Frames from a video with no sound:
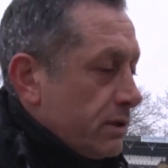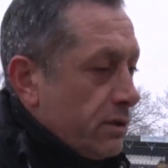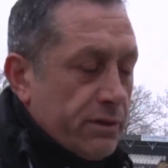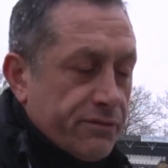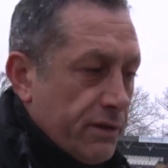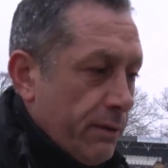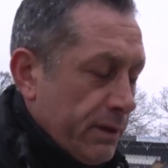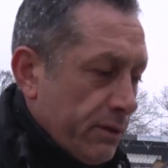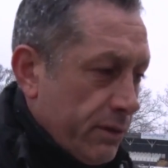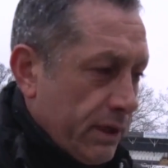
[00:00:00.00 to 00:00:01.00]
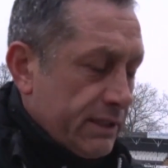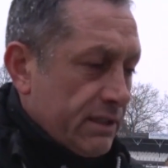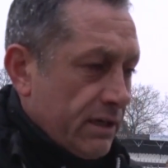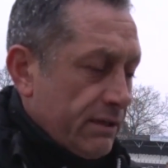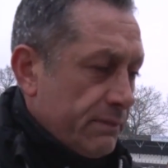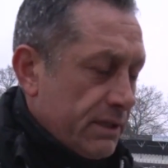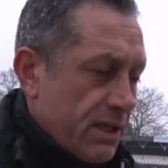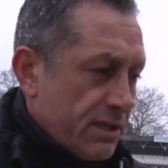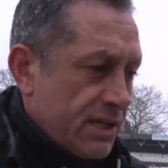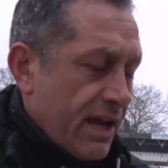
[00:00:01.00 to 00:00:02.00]
Louis's phenomenal, and I
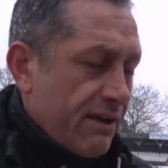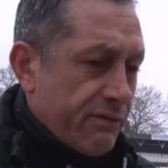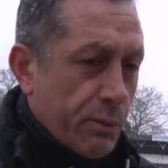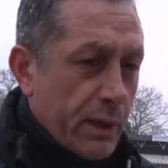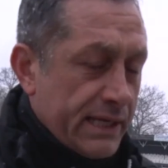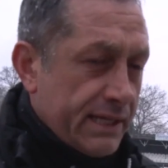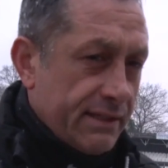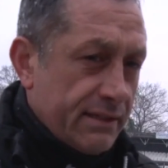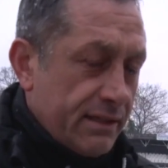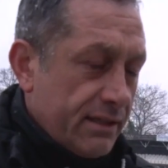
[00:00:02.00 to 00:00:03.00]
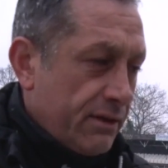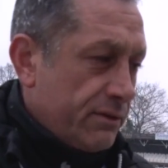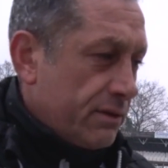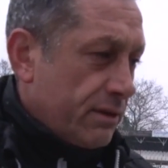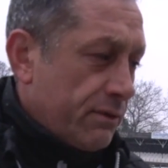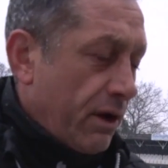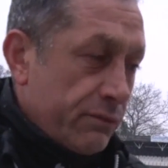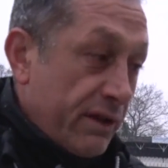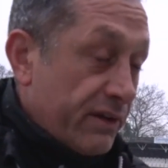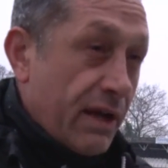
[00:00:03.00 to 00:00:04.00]
say it every week, and you know, I'll
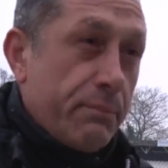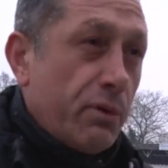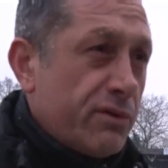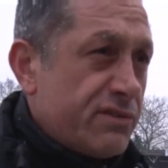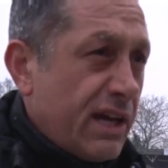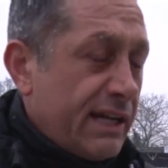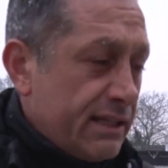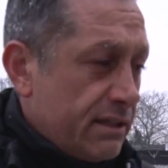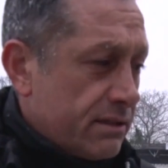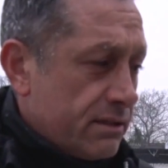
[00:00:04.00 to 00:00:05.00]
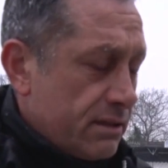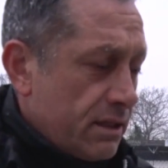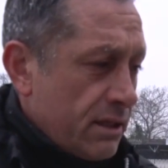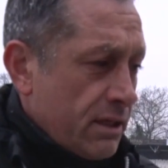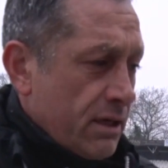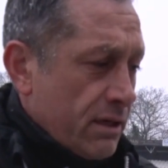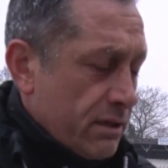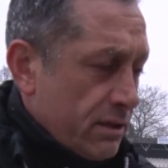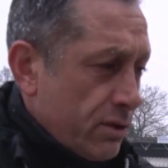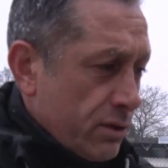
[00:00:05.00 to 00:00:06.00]
never get bored of saying it,
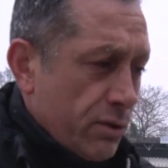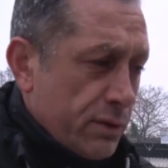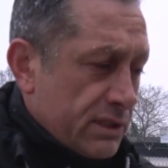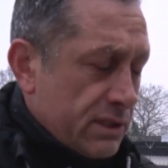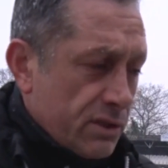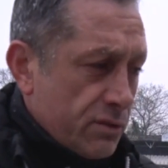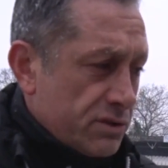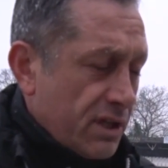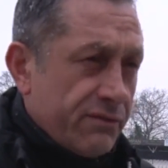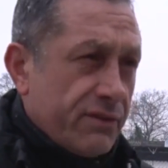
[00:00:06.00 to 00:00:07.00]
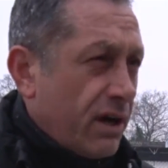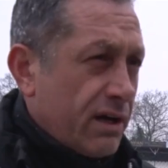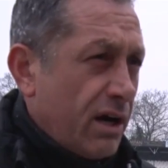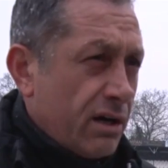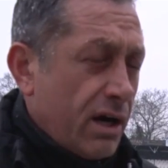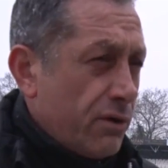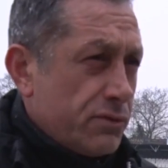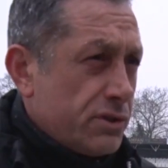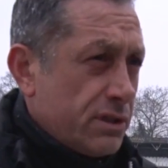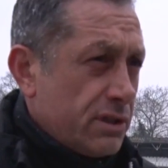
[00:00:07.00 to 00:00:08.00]
that Louis can do stuff that I can't
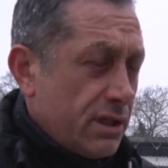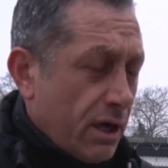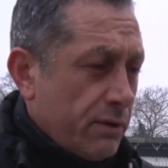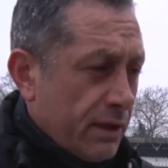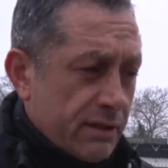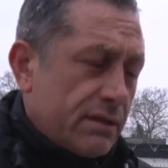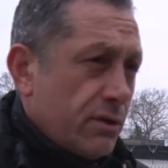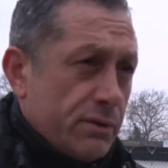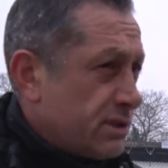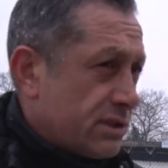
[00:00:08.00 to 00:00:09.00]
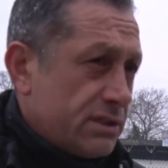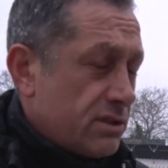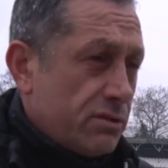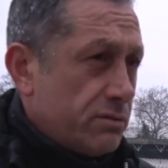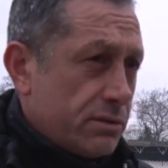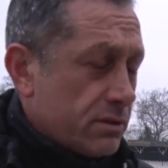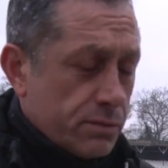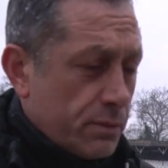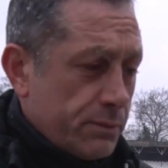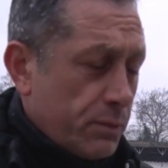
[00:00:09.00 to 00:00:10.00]
coach. You know, that Louis can do
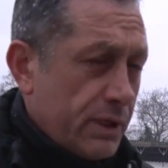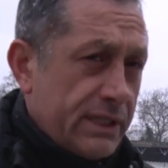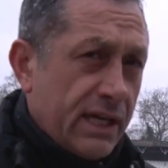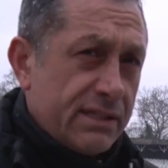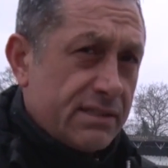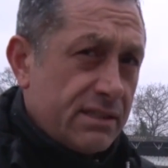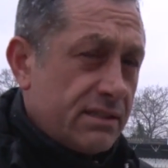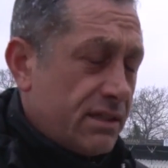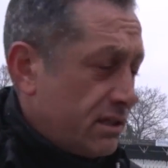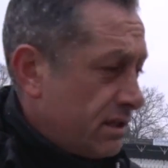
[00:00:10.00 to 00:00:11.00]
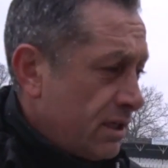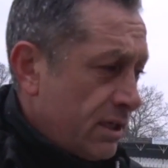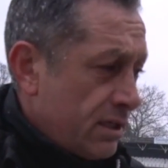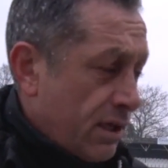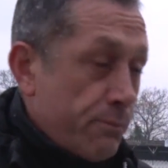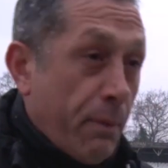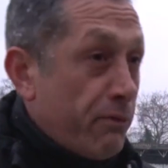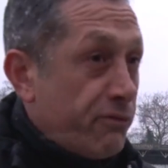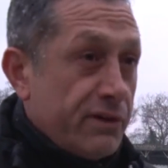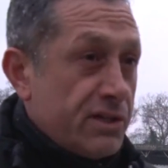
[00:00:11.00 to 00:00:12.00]
just what he does, and you know,
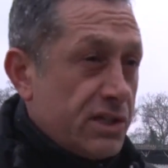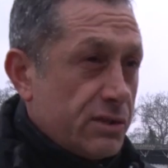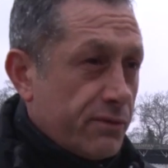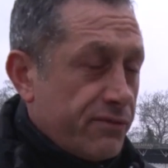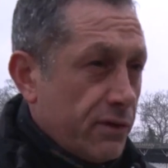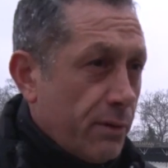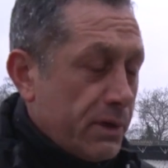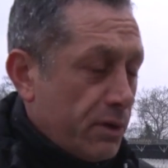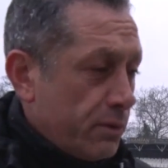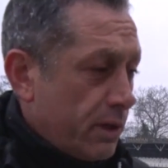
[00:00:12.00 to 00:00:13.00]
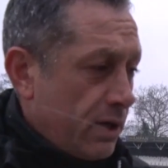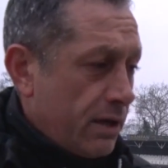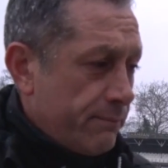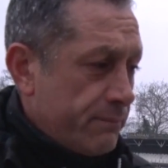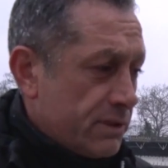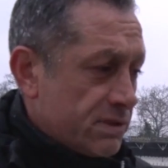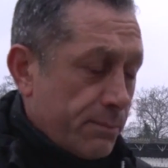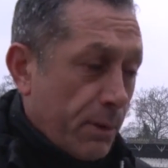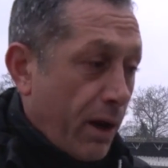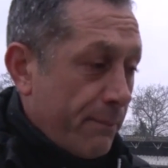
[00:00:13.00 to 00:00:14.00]
both finishes were phenomenal and
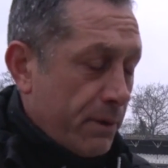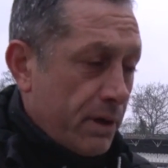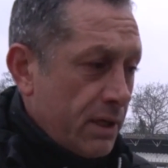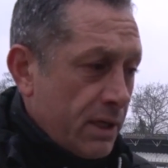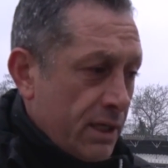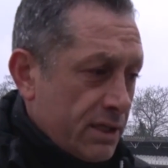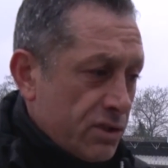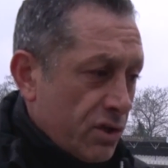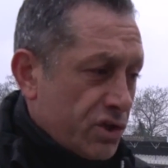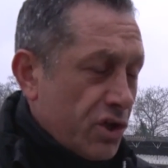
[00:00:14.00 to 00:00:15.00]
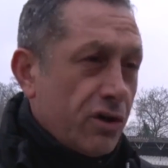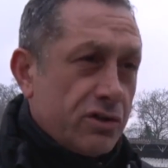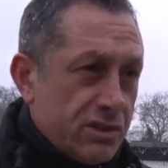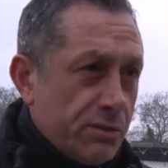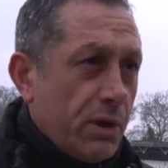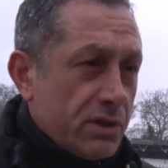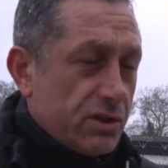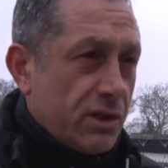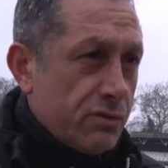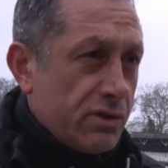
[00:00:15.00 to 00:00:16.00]
sublime. But it's not a shock, because he works
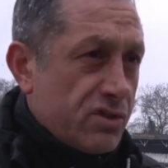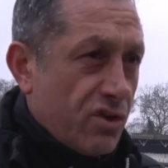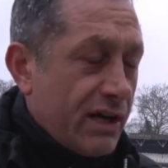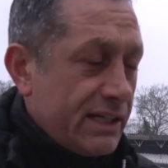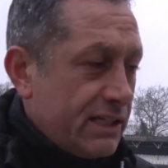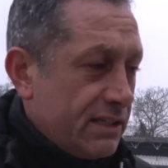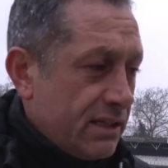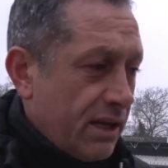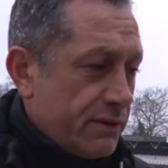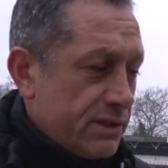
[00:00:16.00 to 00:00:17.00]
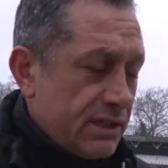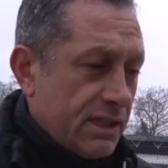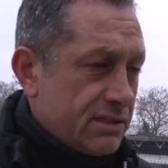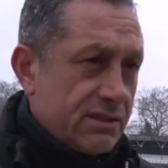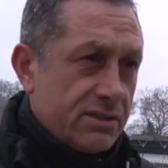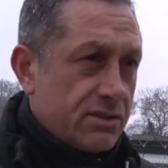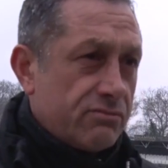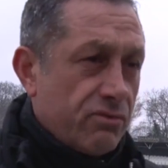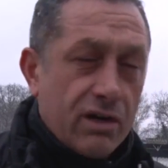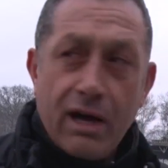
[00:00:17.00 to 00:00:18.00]
on those in training. You know, he doesn't just
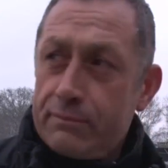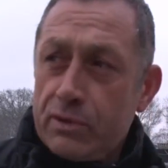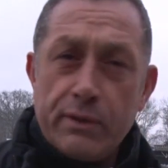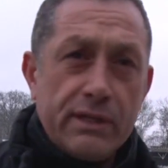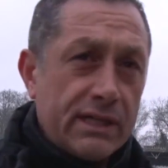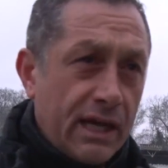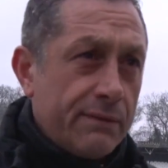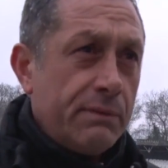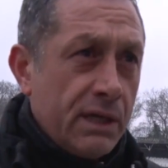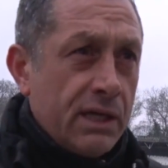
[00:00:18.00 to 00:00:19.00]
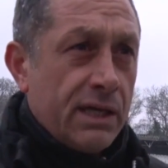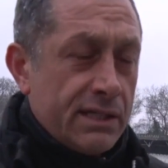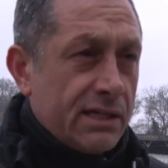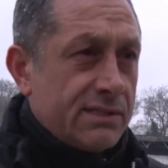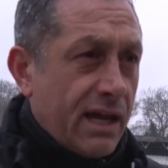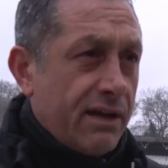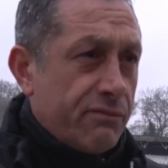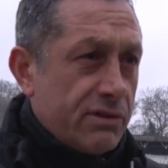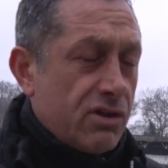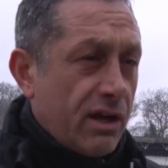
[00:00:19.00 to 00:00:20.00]
rock up and do it in the game. He does that
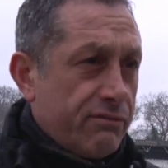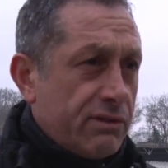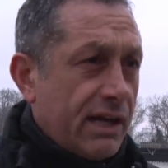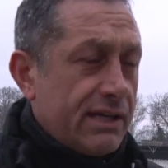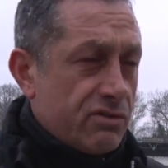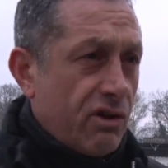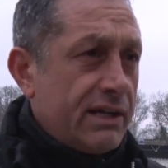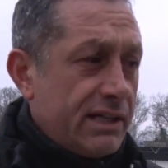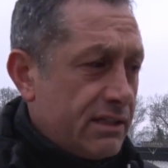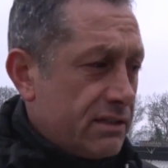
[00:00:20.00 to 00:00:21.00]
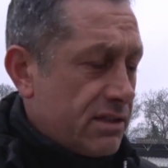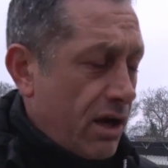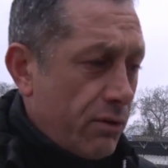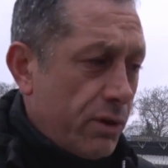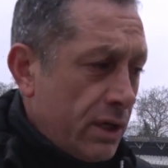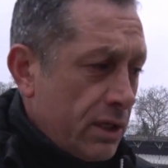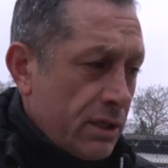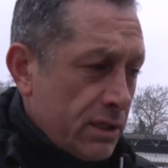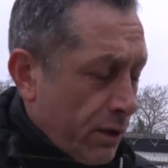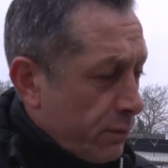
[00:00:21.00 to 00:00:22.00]
every day in training. So,
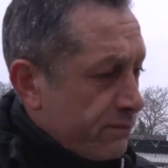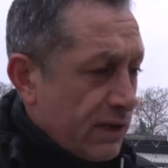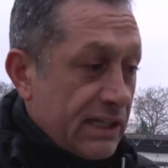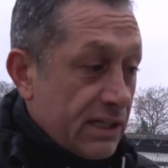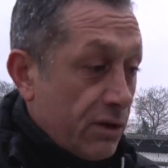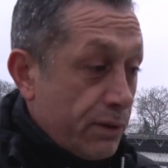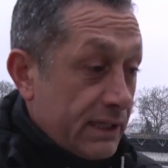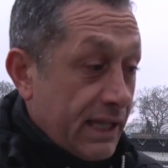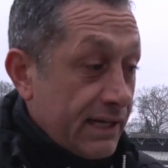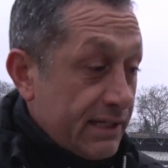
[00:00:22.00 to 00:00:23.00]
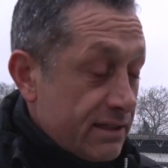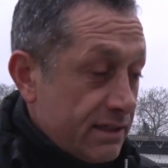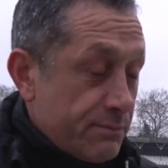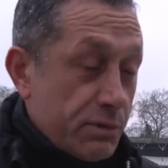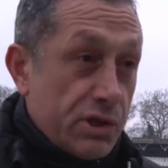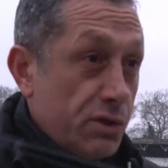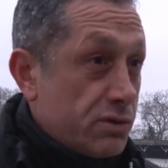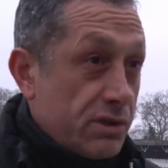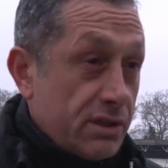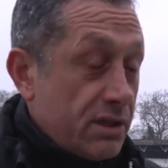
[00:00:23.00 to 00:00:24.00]
you know, we've needed Louis today, and he
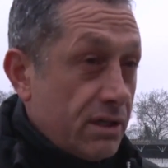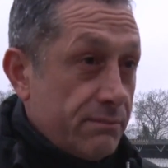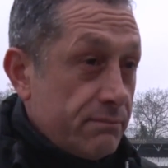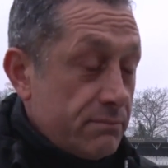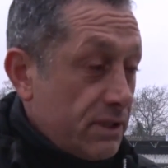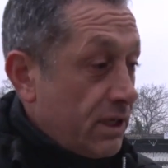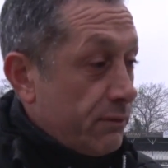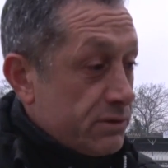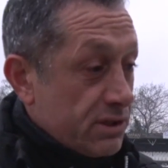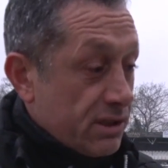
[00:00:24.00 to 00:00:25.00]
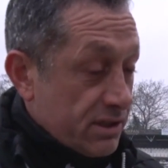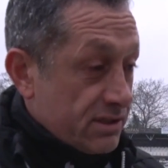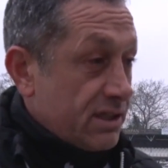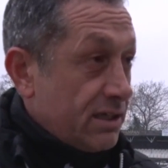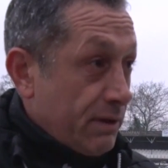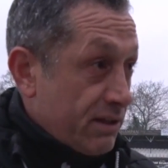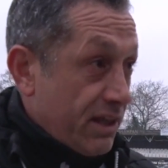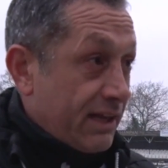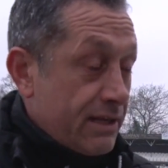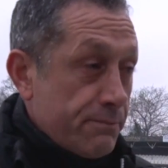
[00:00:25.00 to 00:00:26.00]
produced. And you know, as a team, they
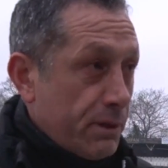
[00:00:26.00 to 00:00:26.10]
thank him.